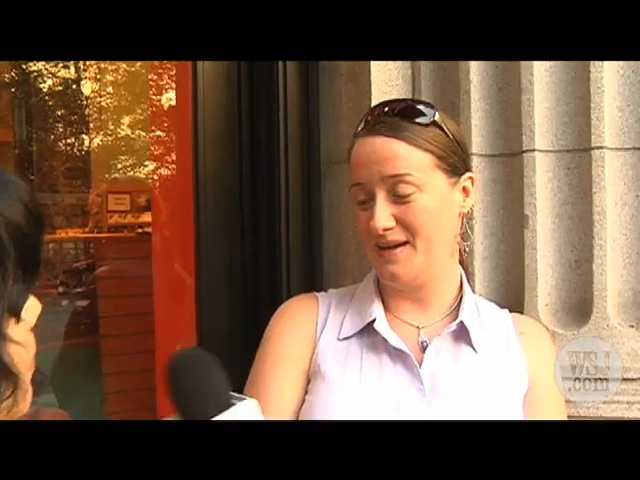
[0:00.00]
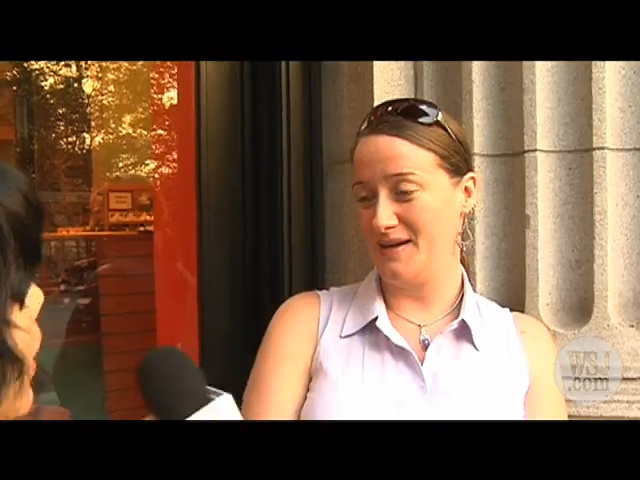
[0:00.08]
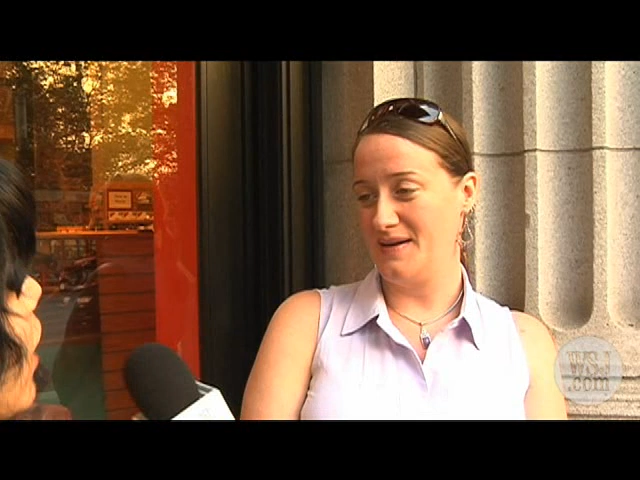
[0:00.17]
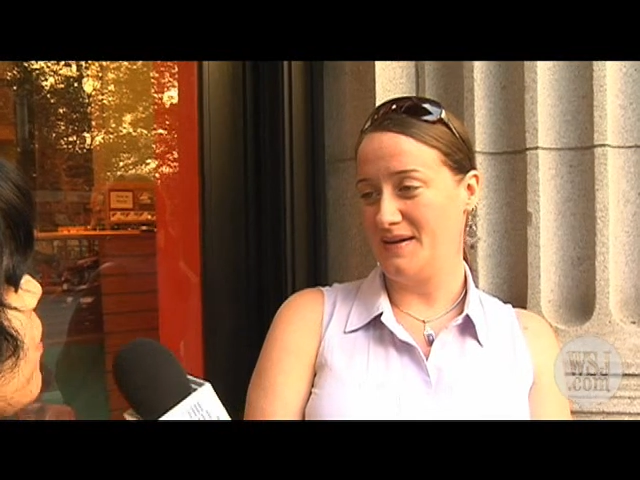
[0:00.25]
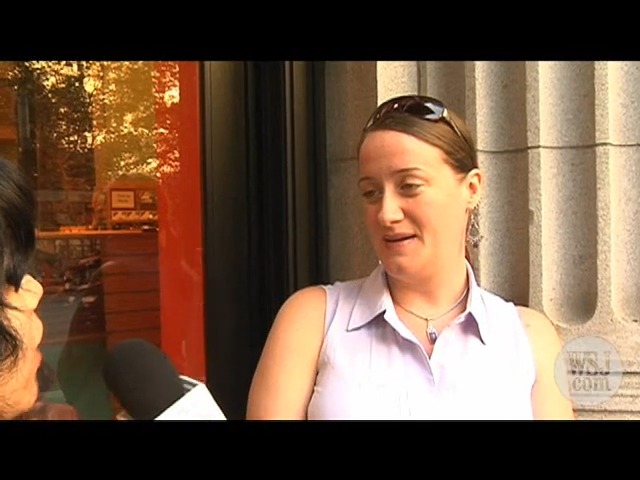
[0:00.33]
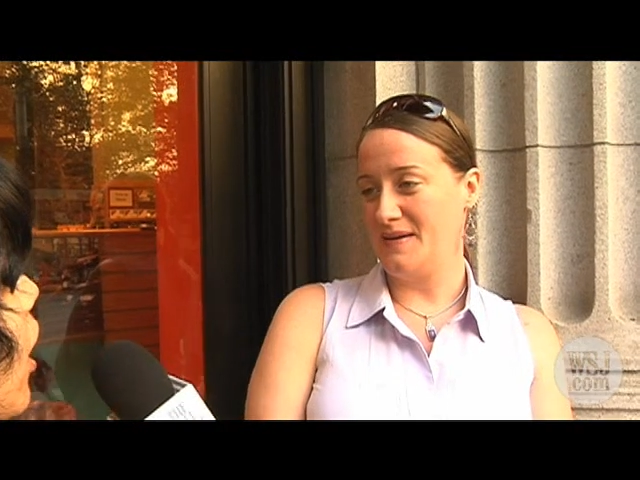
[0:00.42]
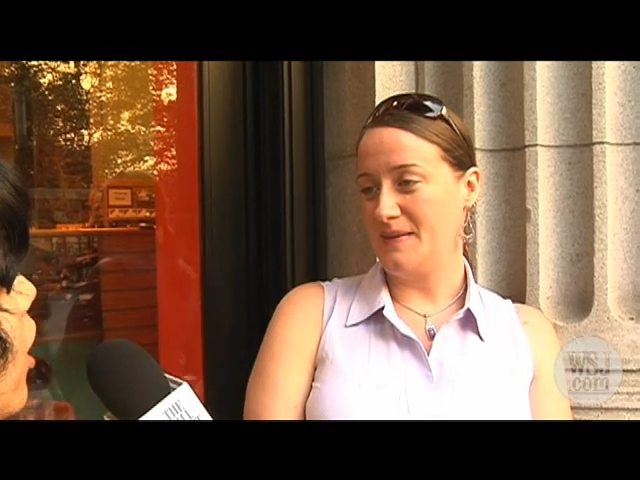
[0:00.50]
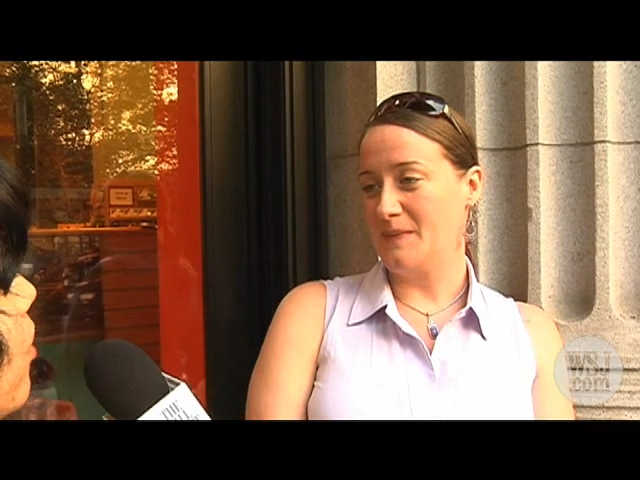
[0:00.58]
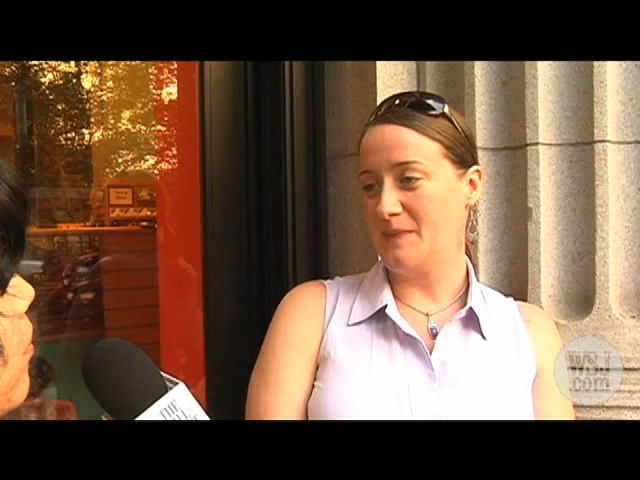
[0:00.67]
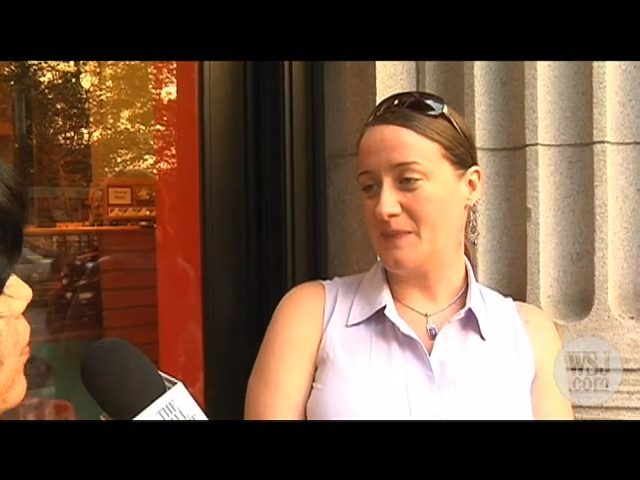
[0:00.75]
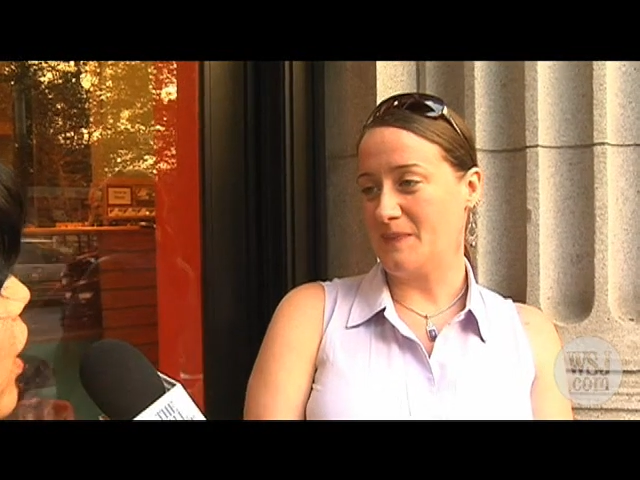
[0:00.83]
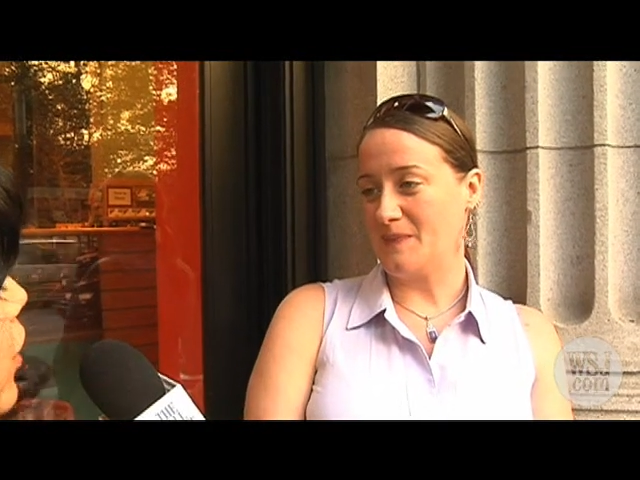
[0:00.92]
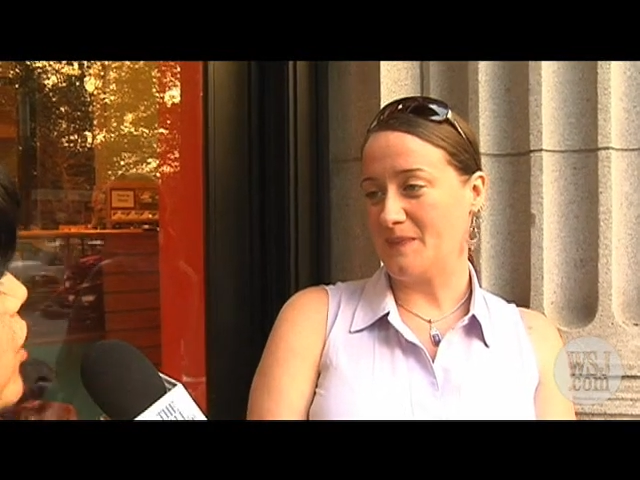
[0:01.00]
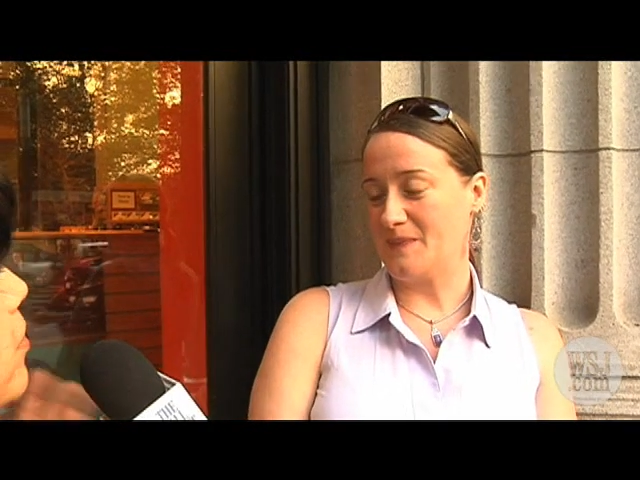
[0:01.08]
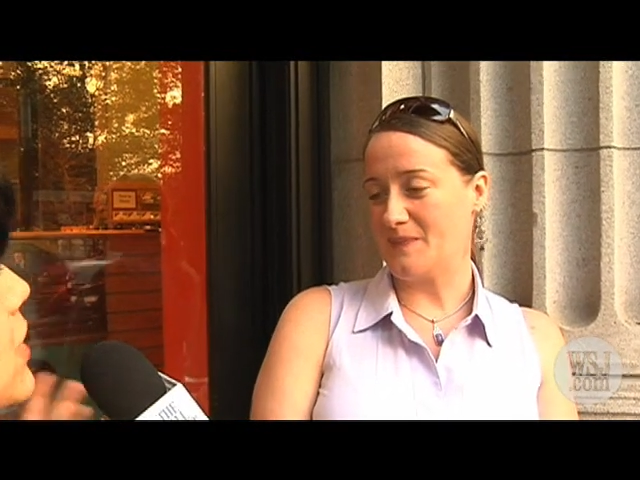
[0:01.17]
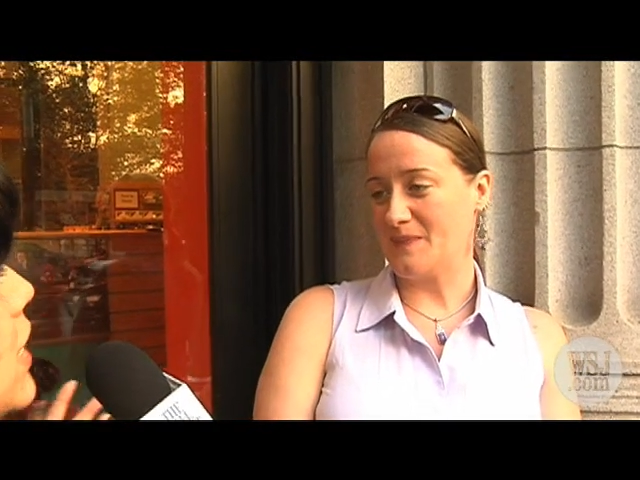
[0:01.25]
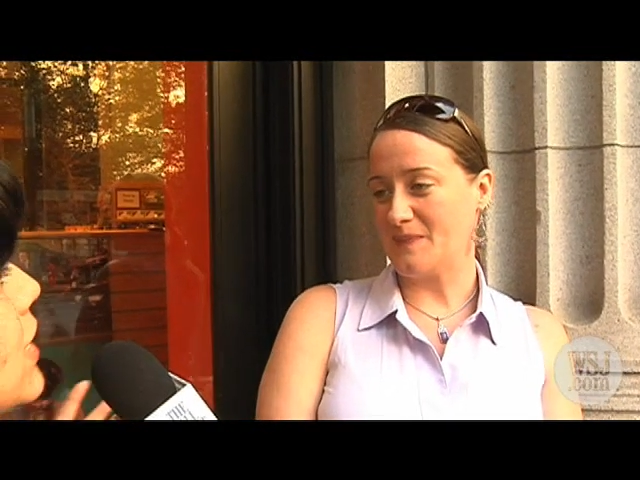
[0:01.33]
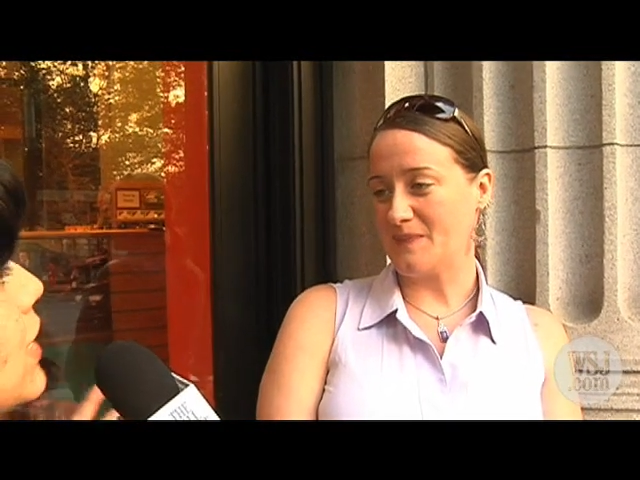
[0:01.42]
about, are there
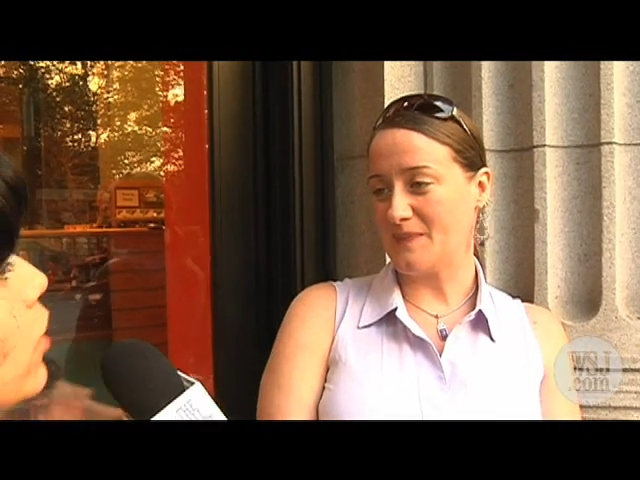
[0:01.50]
mistakes